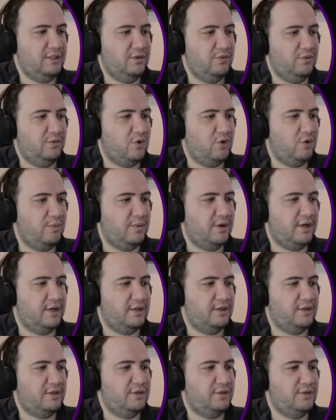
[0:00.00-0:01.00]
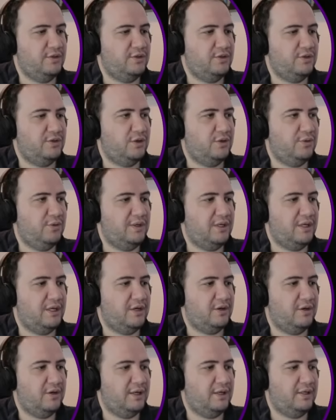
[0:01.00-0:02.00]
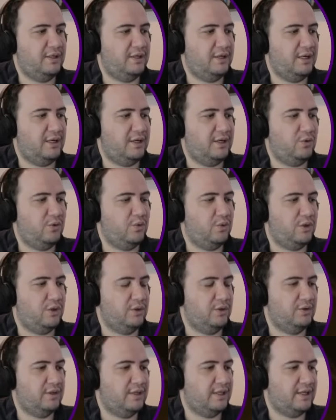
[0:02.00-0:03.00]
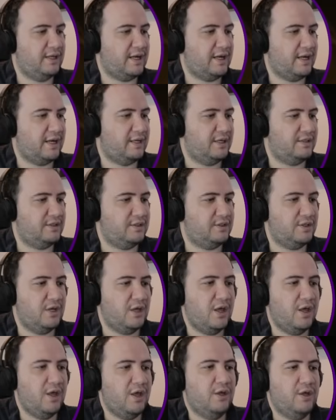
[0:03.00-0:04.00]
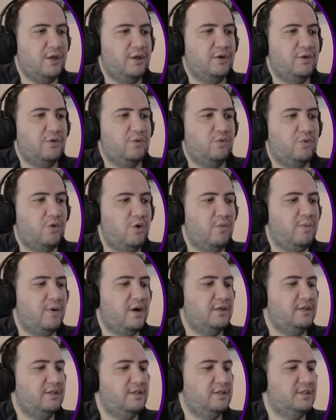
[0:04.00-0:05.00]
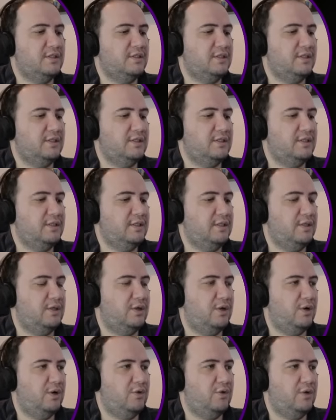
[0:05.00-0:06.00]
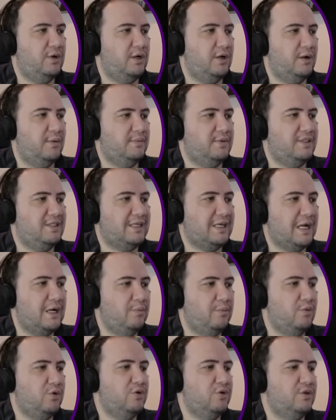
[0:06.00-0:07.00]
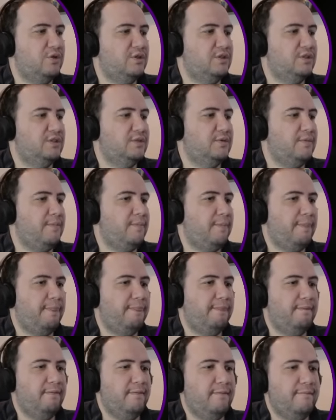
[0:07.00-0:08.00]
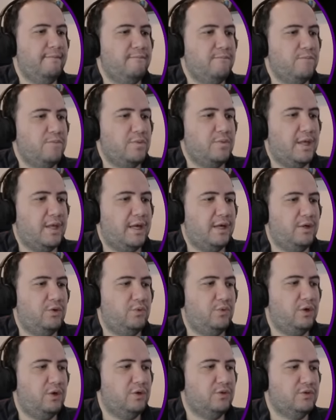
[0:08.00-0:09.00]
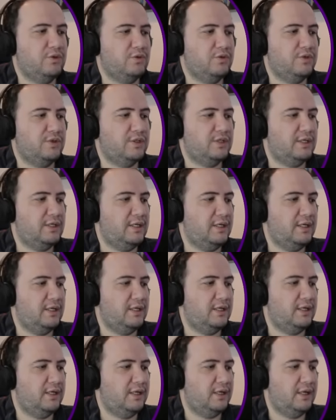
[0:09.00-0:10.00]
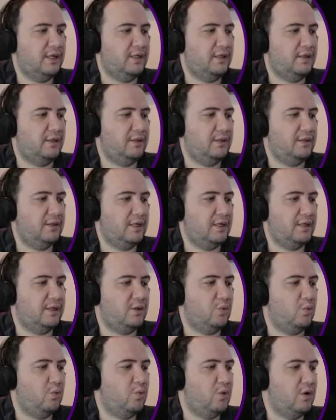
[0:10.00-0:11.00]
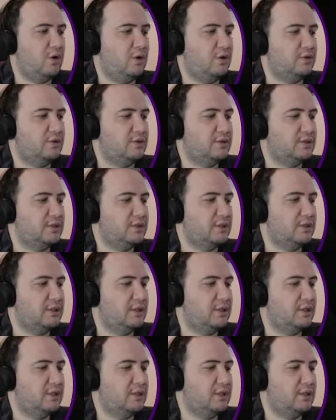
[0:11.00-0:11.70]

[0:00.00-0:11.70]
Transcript: robot. So we are in a world that has robots, cyborgs. And we also see in like the walls,